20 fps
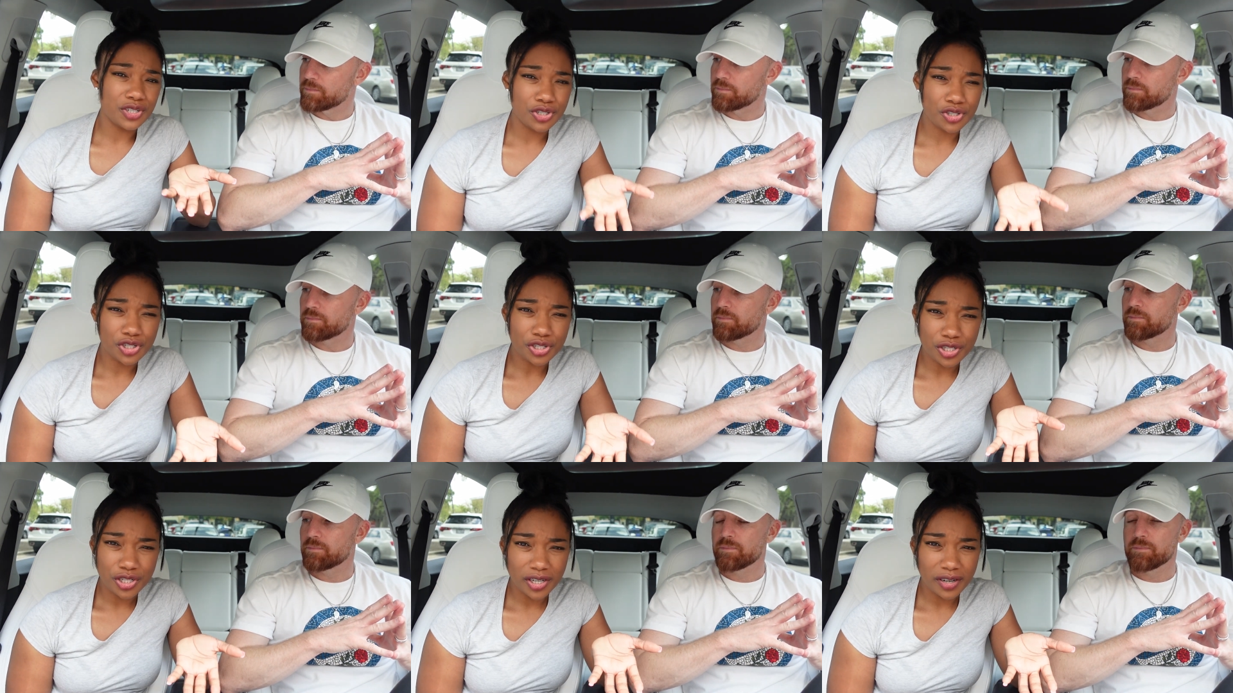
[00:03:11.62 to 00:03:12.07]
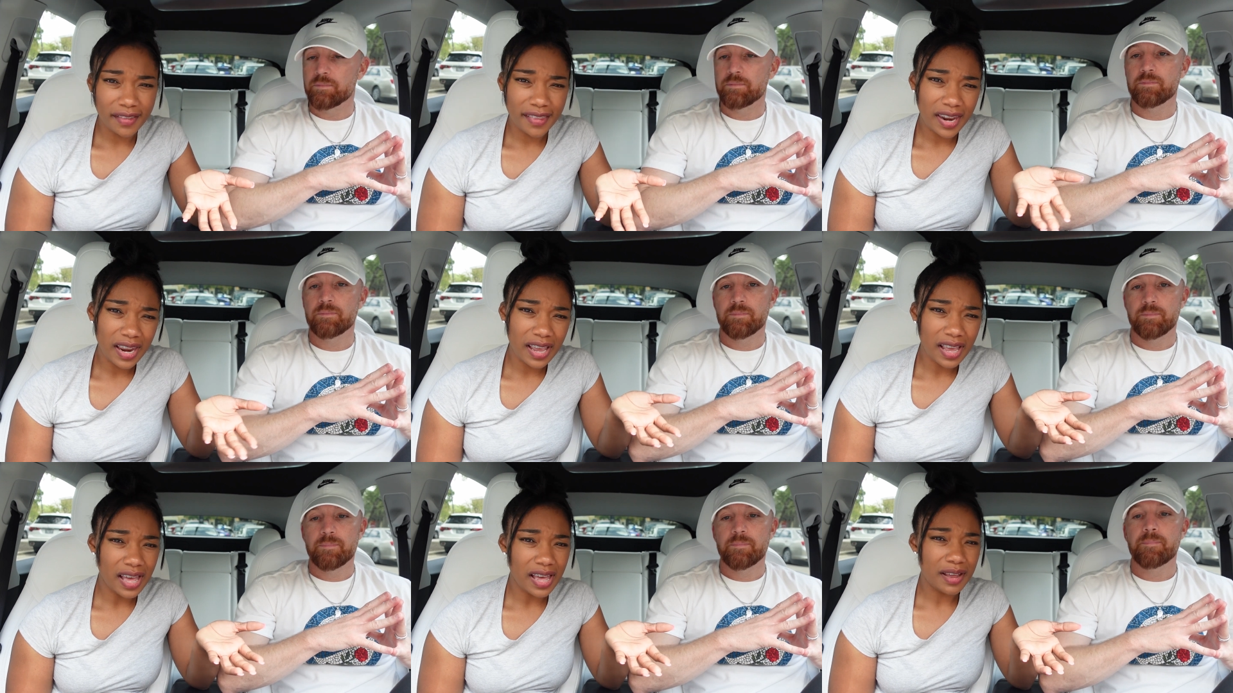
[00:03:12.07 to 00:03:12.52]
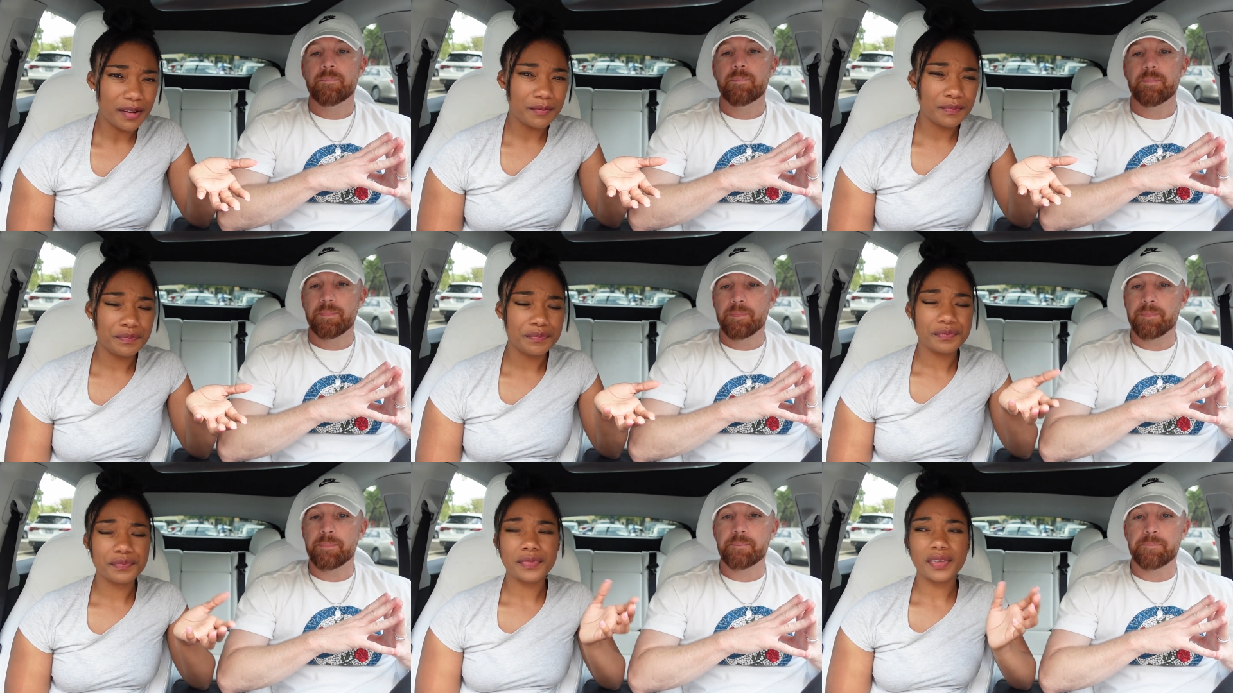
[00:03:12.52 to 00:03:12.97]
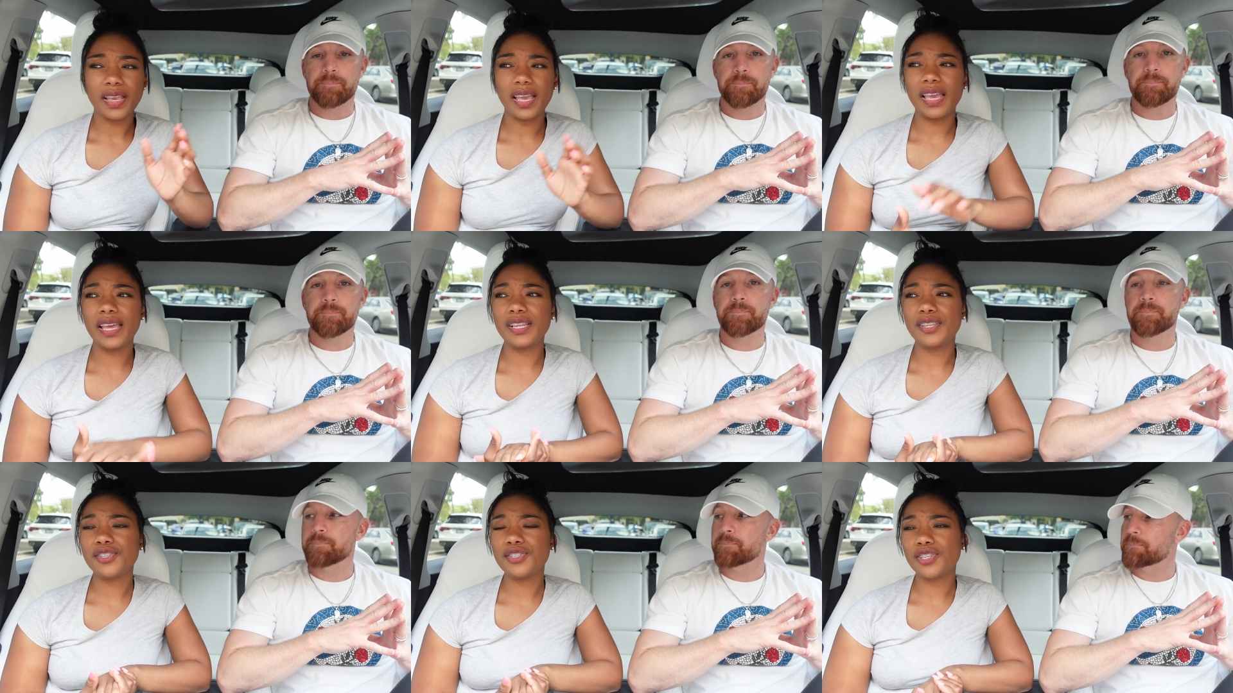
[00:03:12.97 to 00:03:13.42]
Speaker 1: insured that I got, mm -hmm.
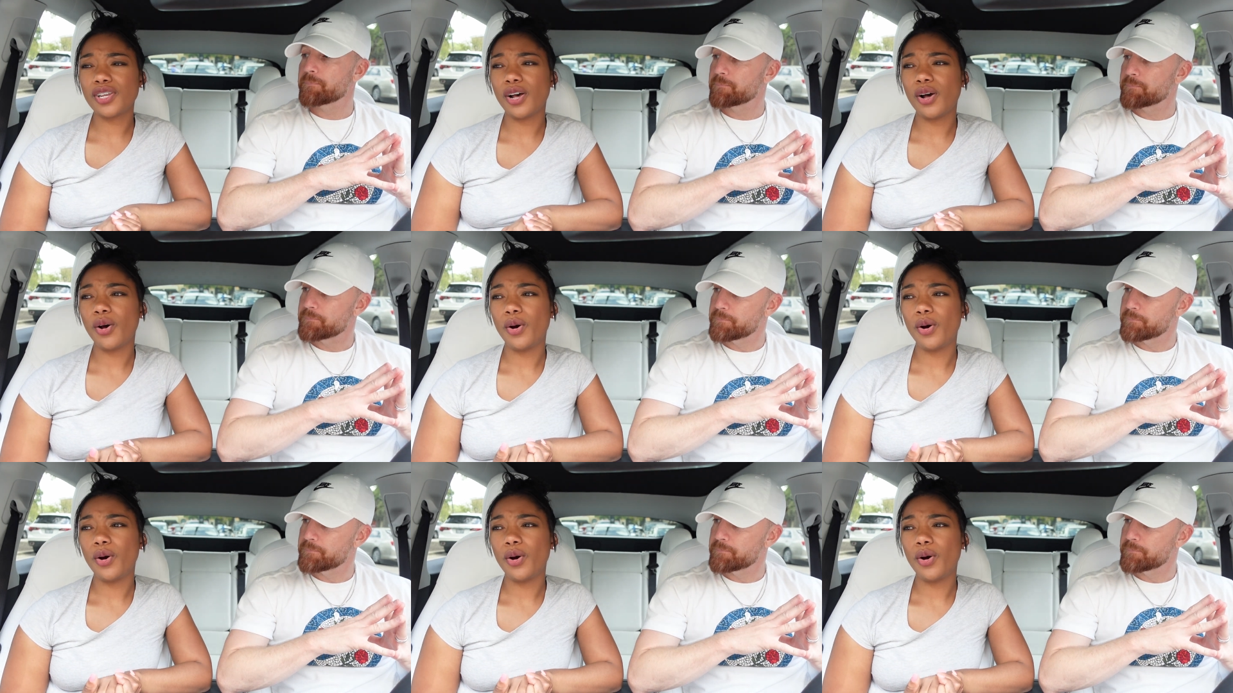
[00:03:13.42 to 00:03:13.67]
and so